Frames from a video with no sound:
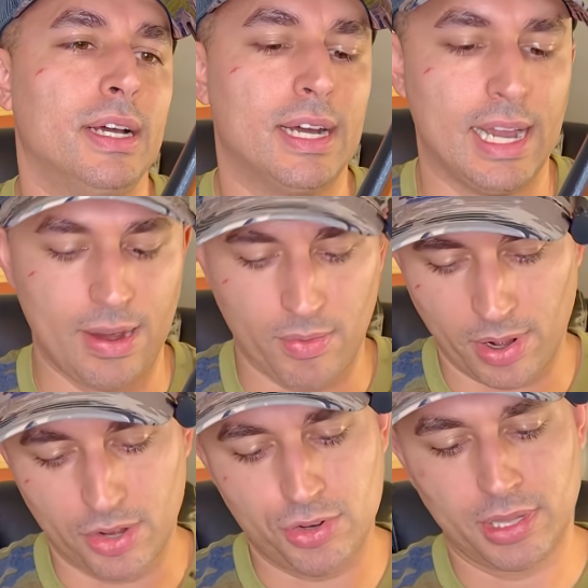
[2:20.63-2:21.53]
and we're
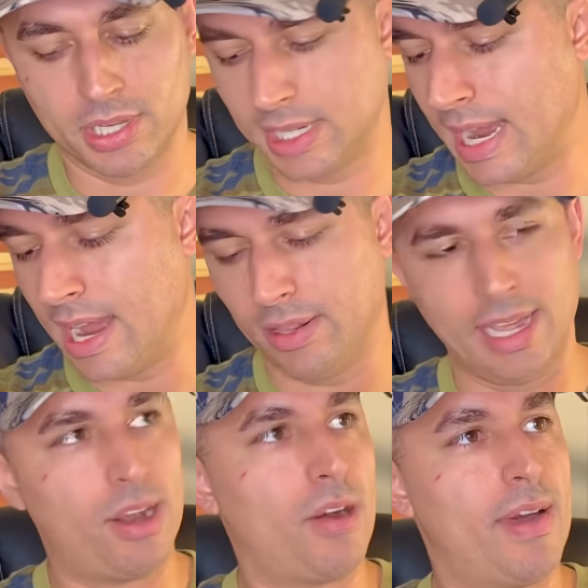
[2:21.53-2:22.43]
going to trick this guy out later.